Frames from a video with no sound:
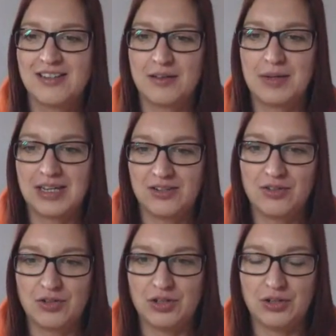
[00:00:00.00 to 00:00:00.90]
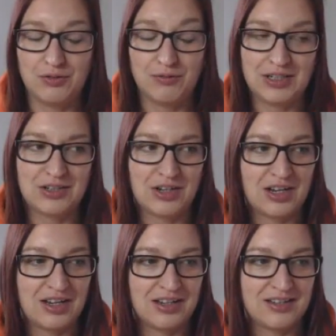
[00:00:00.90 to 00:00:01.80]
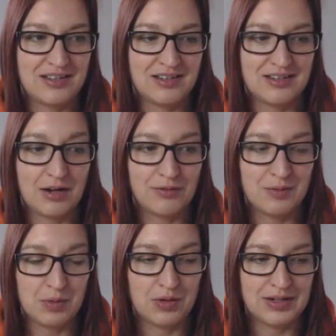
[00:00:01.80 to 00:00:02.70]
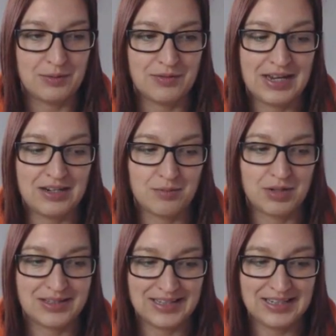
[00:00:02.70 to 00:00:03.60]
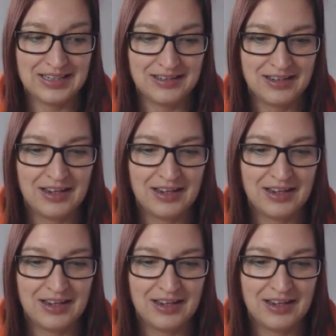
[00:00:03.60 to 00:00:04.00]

So making sure you register as self-employed with H M R C.